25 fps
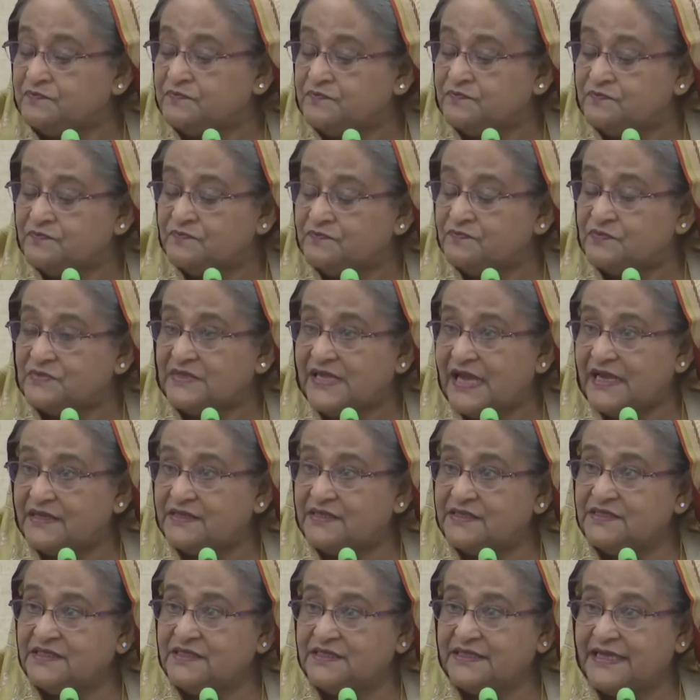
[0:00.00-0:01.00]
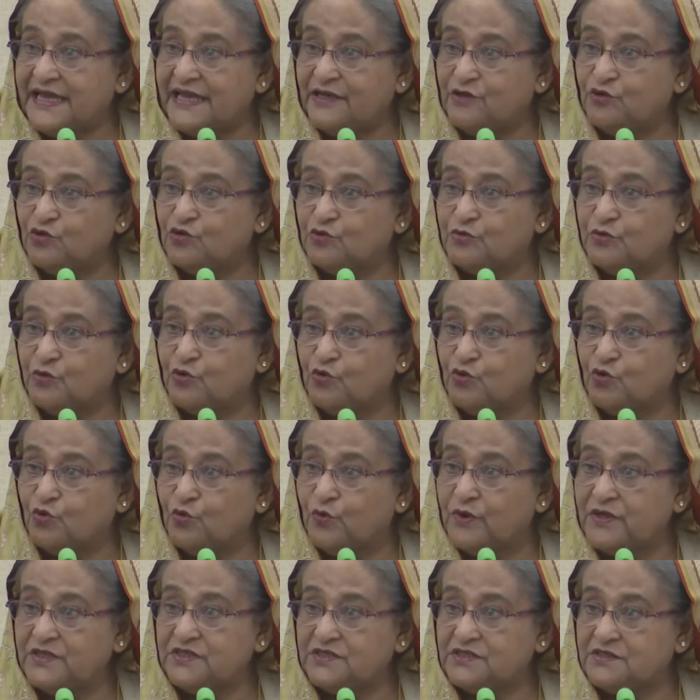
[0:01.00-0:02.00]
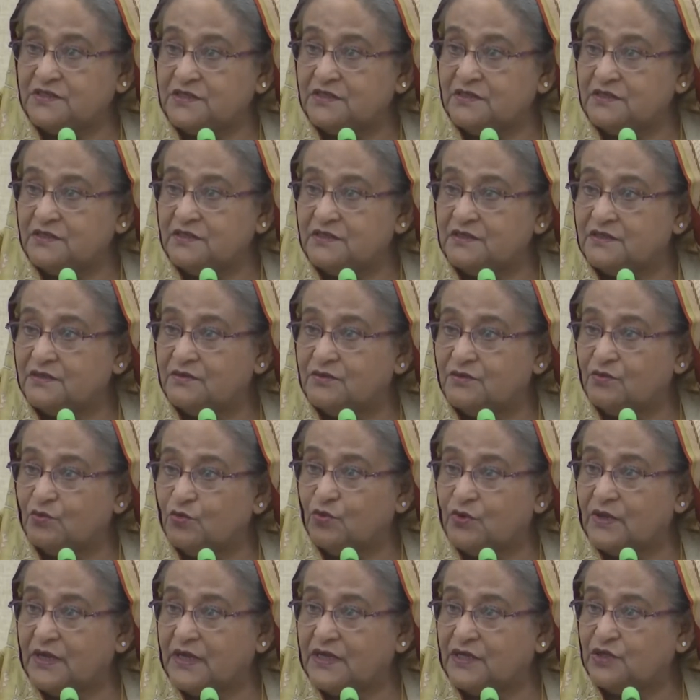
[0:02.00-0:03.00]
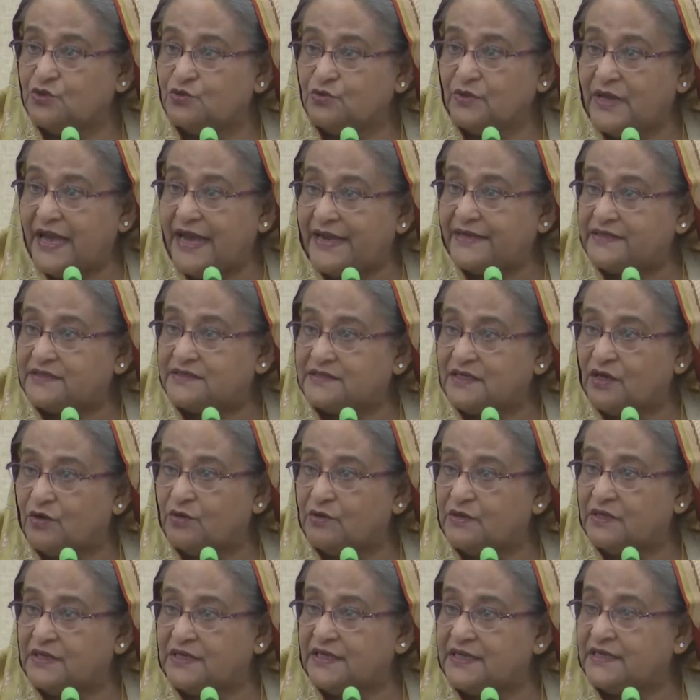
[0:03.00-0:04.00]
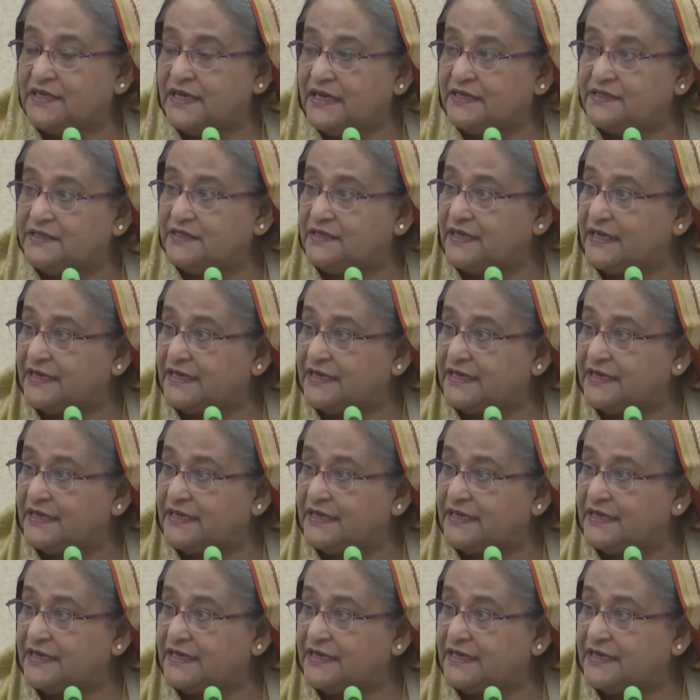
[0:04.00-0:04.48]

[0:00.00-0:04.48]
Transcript: 6,967 crore. The meeting was held